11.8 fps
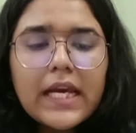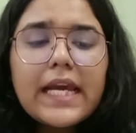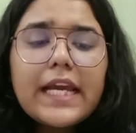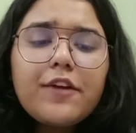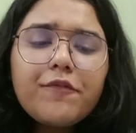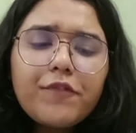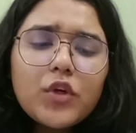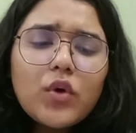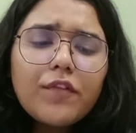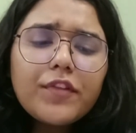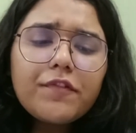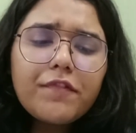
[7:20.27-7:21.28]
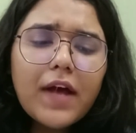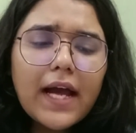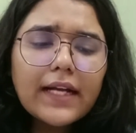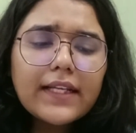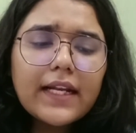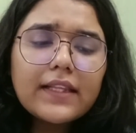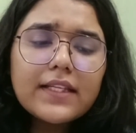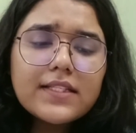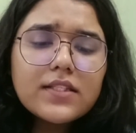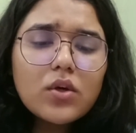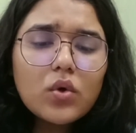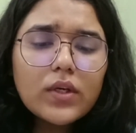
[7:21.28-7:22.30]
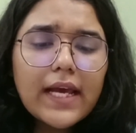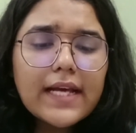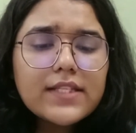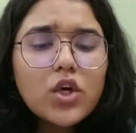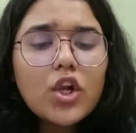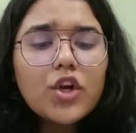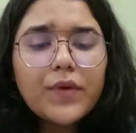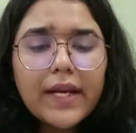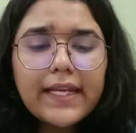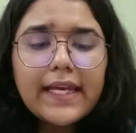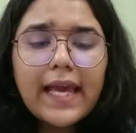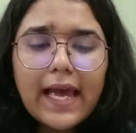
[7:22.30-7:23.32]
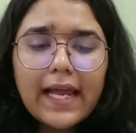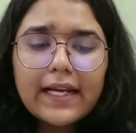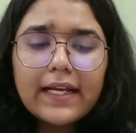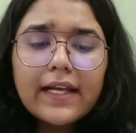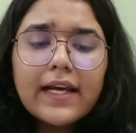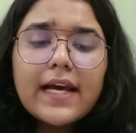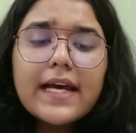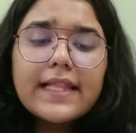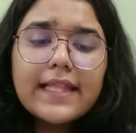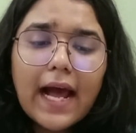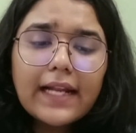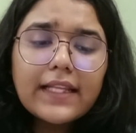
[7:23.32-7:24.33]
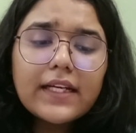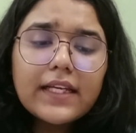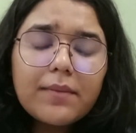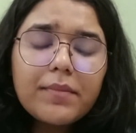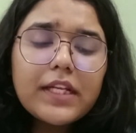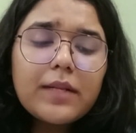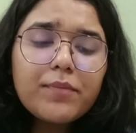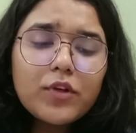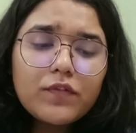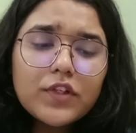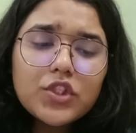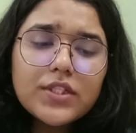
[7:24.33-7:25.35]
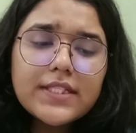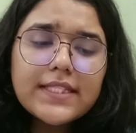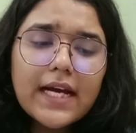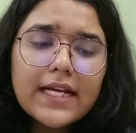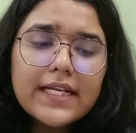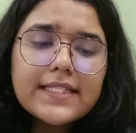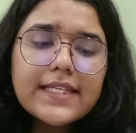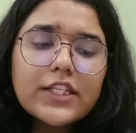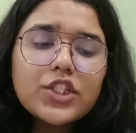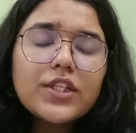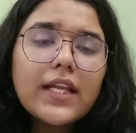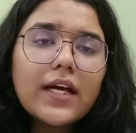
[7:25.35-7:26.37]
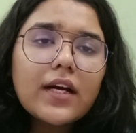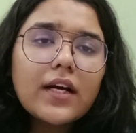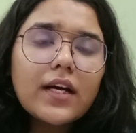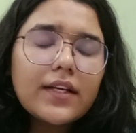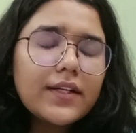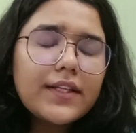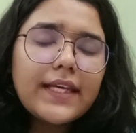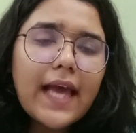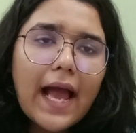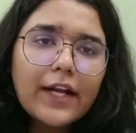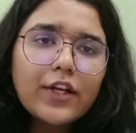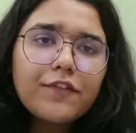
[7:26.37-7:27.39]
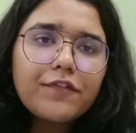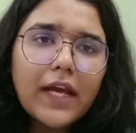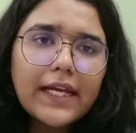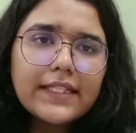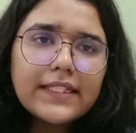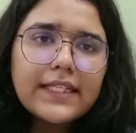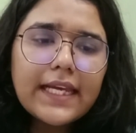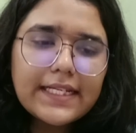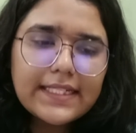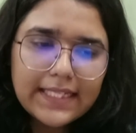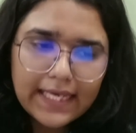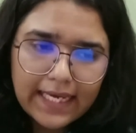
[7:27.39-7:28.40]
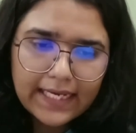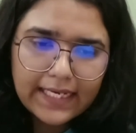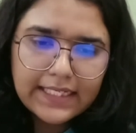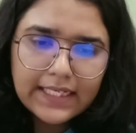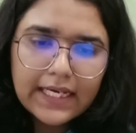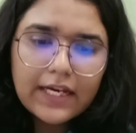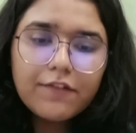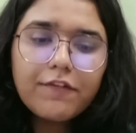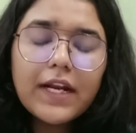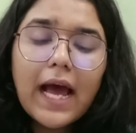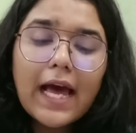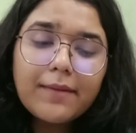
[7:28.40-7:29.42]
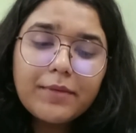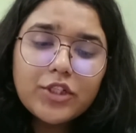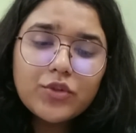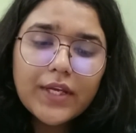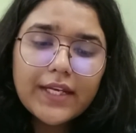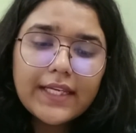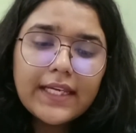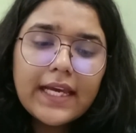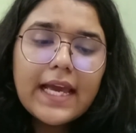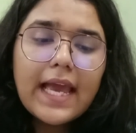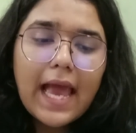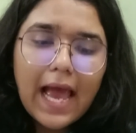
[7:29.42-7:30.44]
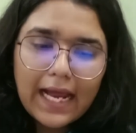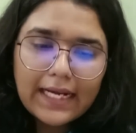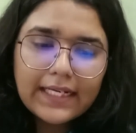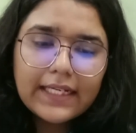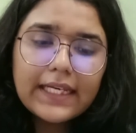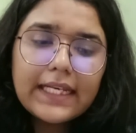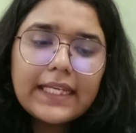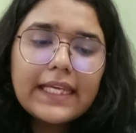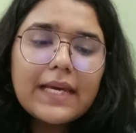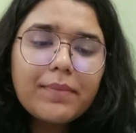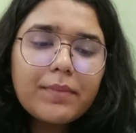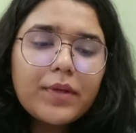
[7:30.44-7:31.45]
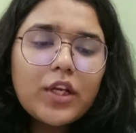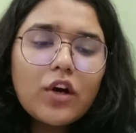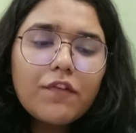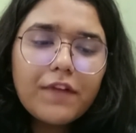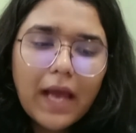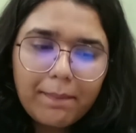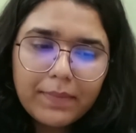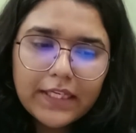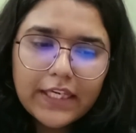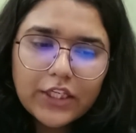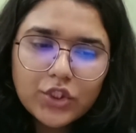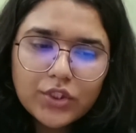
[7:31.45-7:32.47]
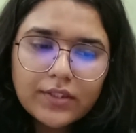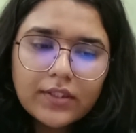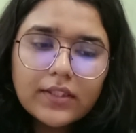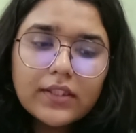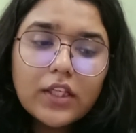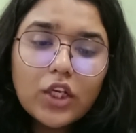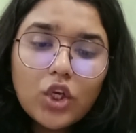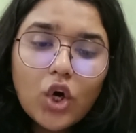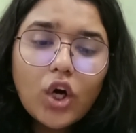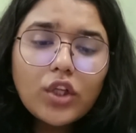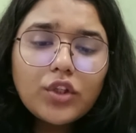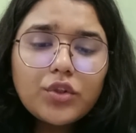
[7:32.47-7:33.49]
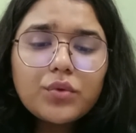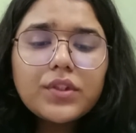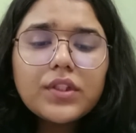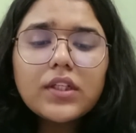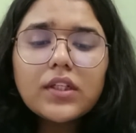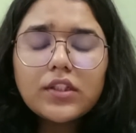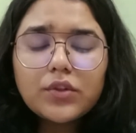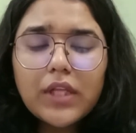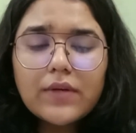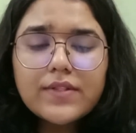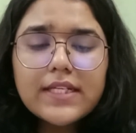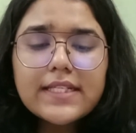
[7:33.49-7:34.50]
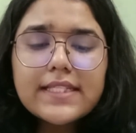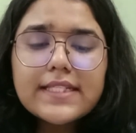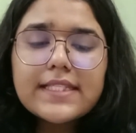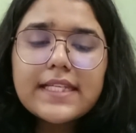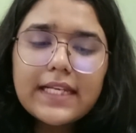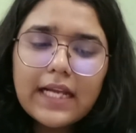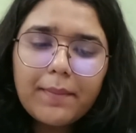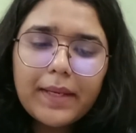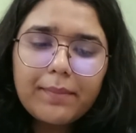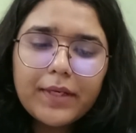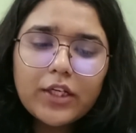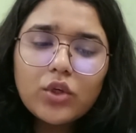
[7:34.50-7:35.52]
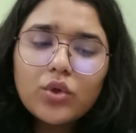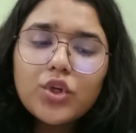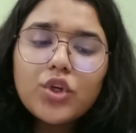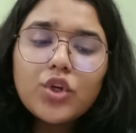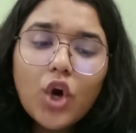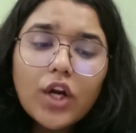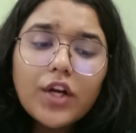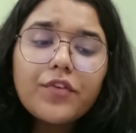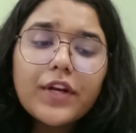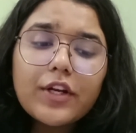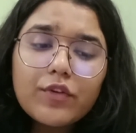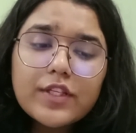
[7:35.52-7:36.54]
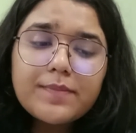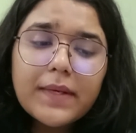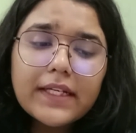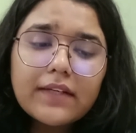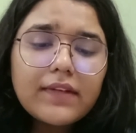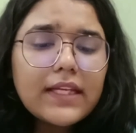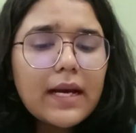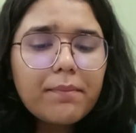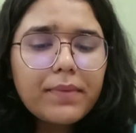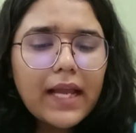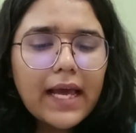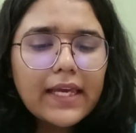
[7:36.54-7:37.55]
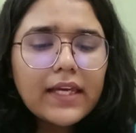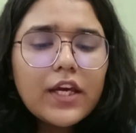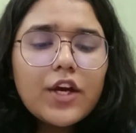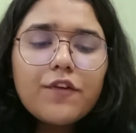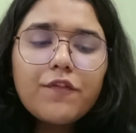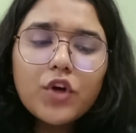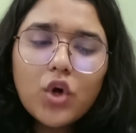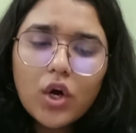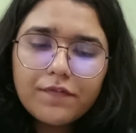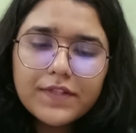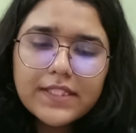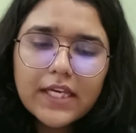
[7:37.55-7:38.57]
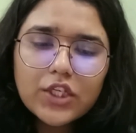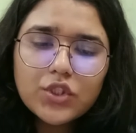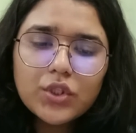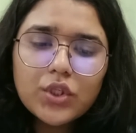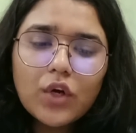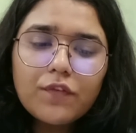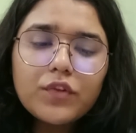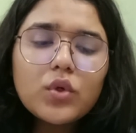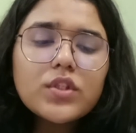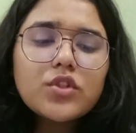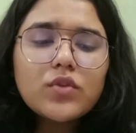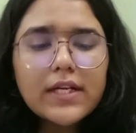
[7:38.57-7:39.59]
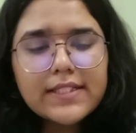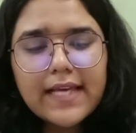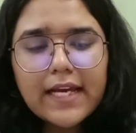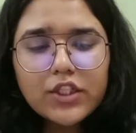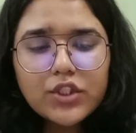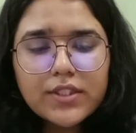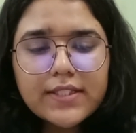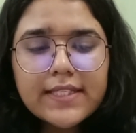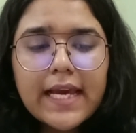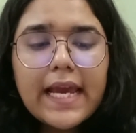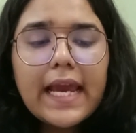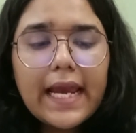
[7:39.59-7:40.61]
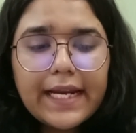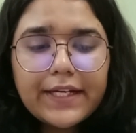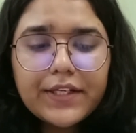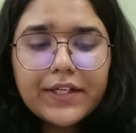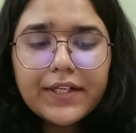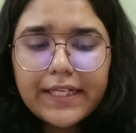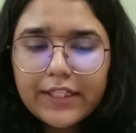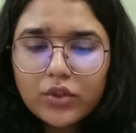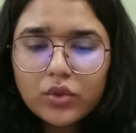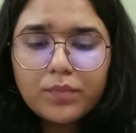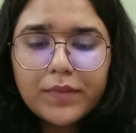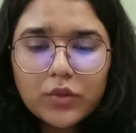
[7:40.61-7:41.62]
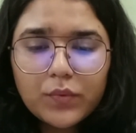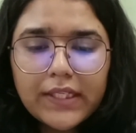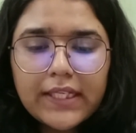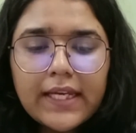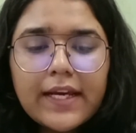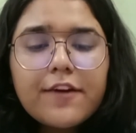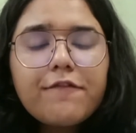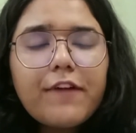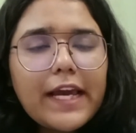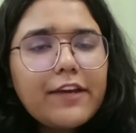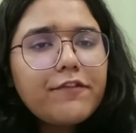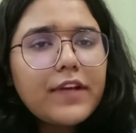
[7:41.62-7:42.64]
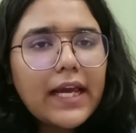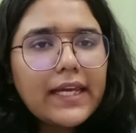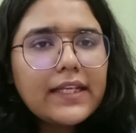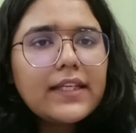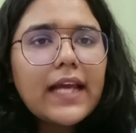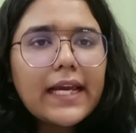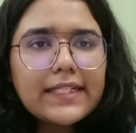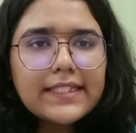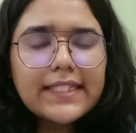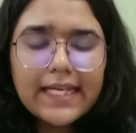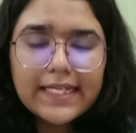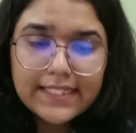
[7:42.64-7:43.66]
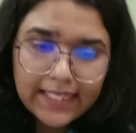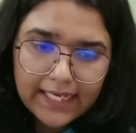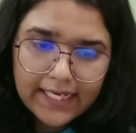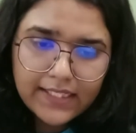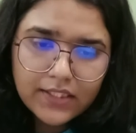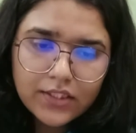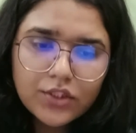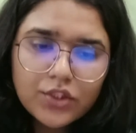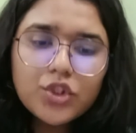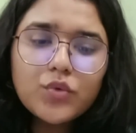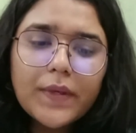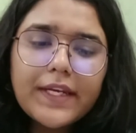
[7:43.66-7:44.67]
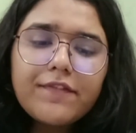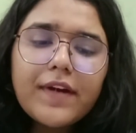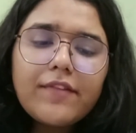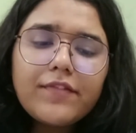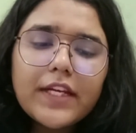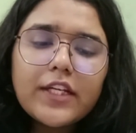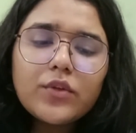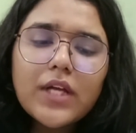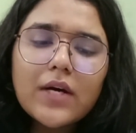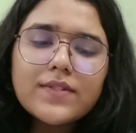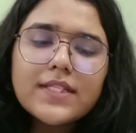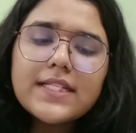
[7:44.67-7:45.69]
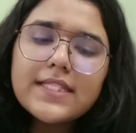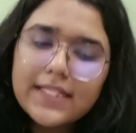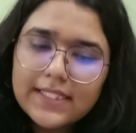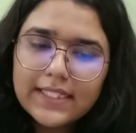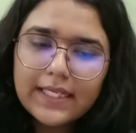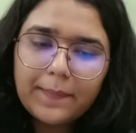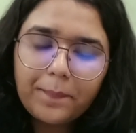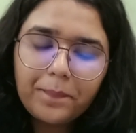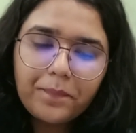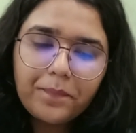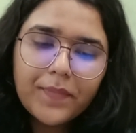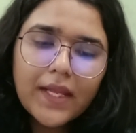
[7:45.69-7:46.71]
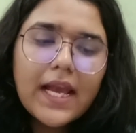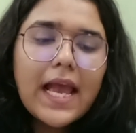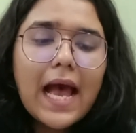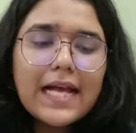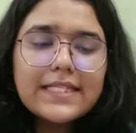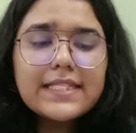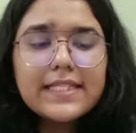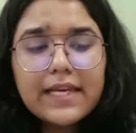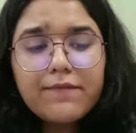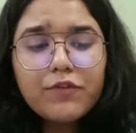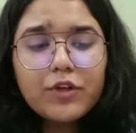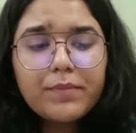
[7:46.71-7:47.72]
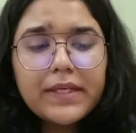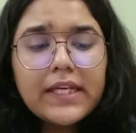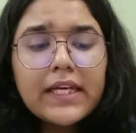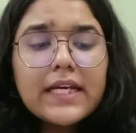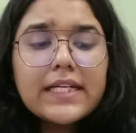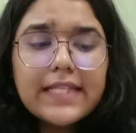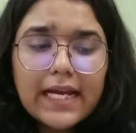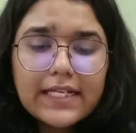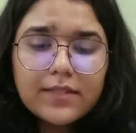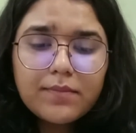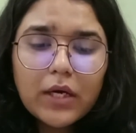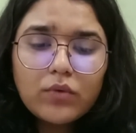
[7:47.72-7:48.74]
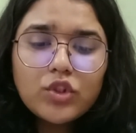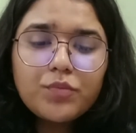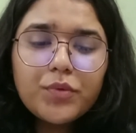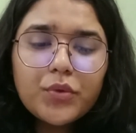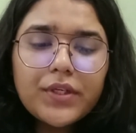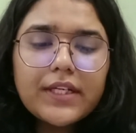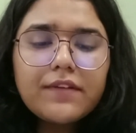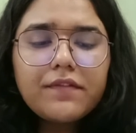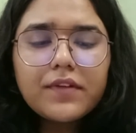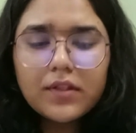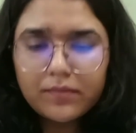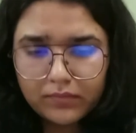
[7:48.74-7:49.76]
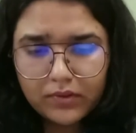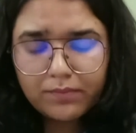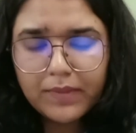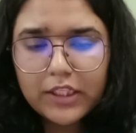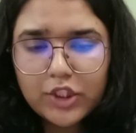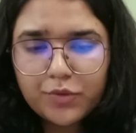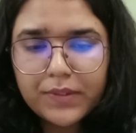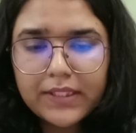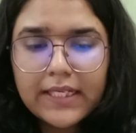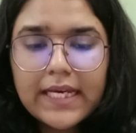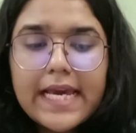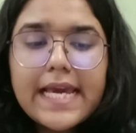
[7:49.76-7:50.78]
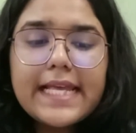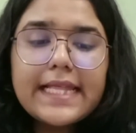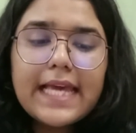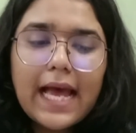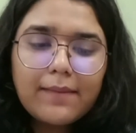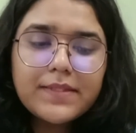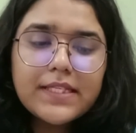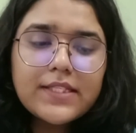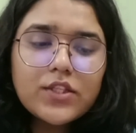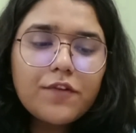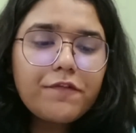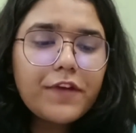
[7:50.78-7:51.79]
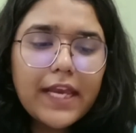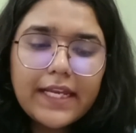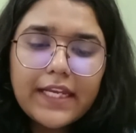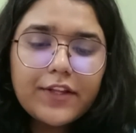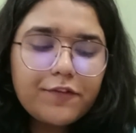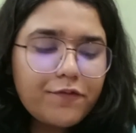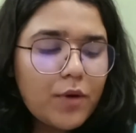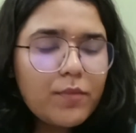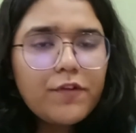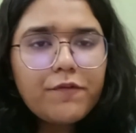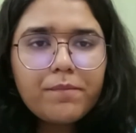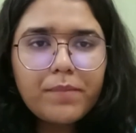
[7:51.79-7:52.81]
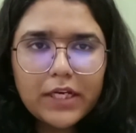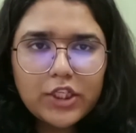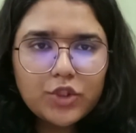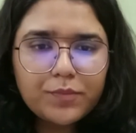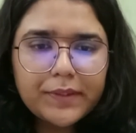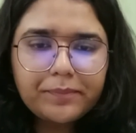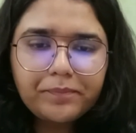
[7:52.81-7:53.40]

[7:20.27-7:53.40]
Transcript: In view of the fact that this court has already held that the criminal provisions under the Act of 1988 were arbitrary and incapable of application, the law through the 2016 amendment could not retrospectively apply for confiscation of those transactions entered into between 5/9/1988 to 25/10/2016, as the same would be tantamount to punitive punishment in the absence of any other form of punishment.